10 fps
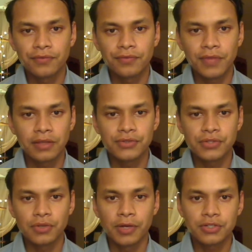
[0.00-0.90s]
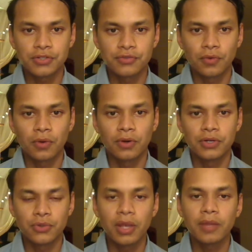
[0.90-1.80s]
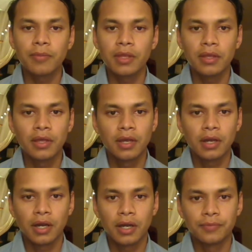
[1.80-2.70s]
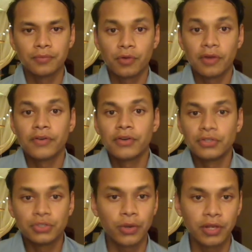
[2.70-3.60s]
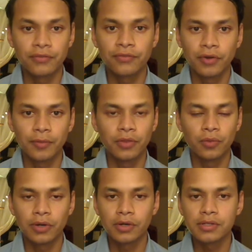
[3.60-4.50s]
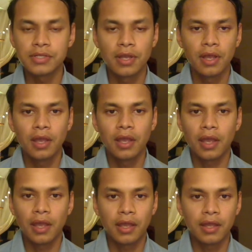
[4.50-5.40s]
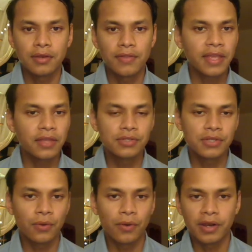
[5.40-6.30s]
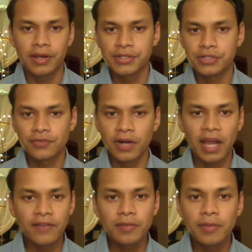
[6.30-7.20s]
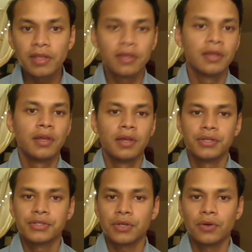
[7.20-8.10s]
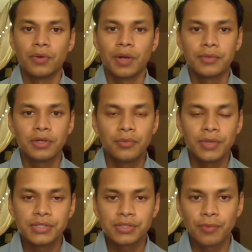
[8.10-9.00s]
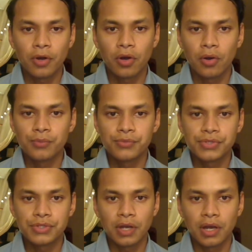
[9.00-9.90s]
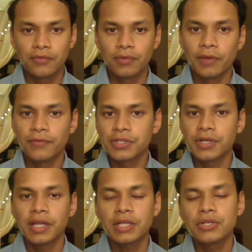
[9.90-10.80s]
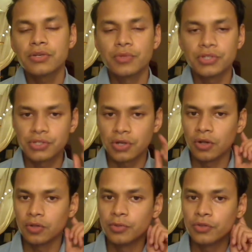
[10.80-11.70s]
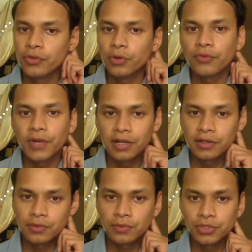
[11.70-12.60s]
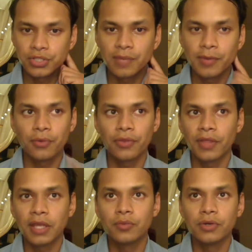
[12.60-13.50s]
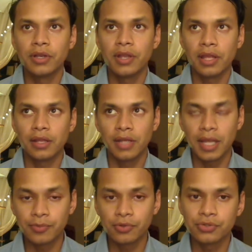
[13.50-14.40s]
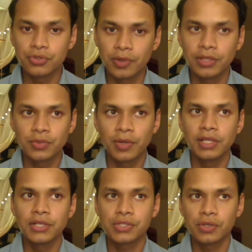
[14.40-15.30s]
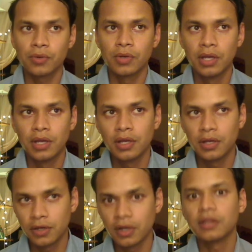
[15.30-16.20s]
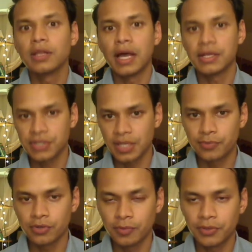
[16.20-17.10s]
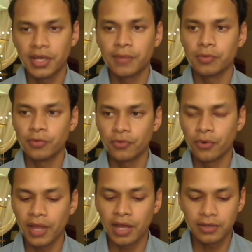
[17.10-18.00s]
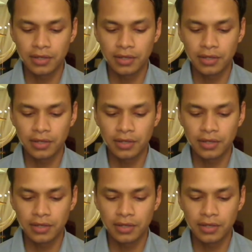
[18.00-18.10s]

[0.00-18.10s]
Thank you so much for joining me, wherever you're joining from in the world, and thank you to the organizers for having me. So I'm going to read some poems from my first collection, which is called Pluviophile, which came out with Nightwood in April 2020, so not last April, but the April before that.